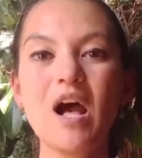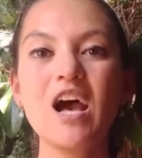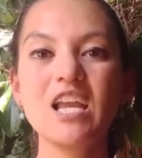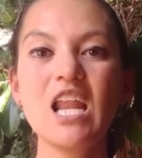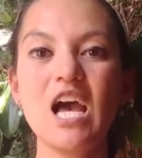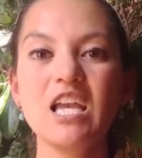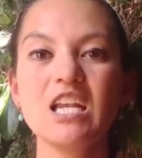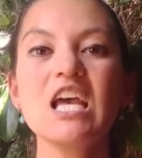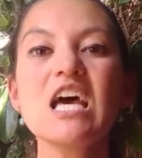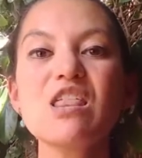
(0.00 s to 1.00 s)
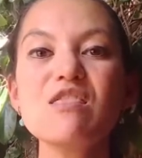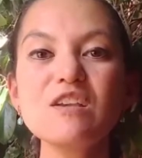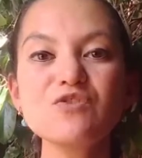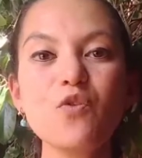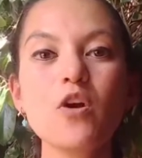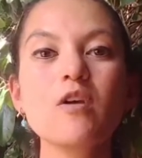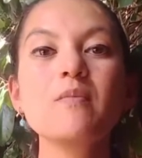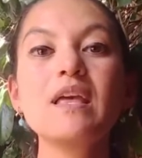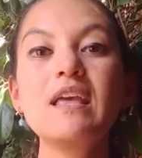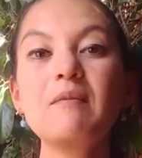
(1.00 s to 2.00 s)
I-9. This
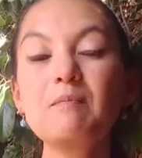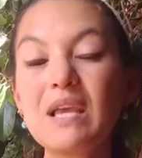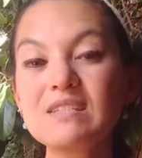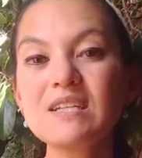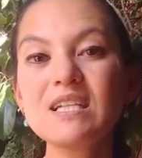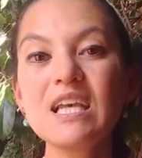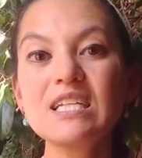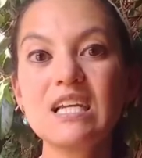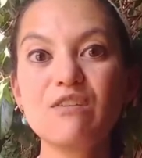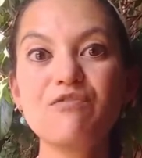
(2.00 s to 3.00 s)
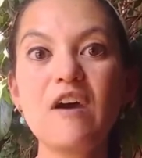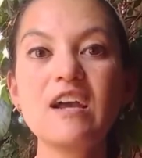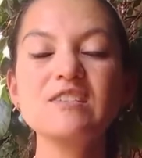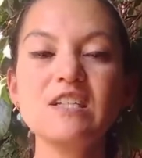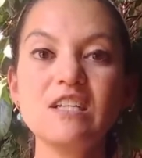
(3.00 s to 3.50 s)
form basically identifies an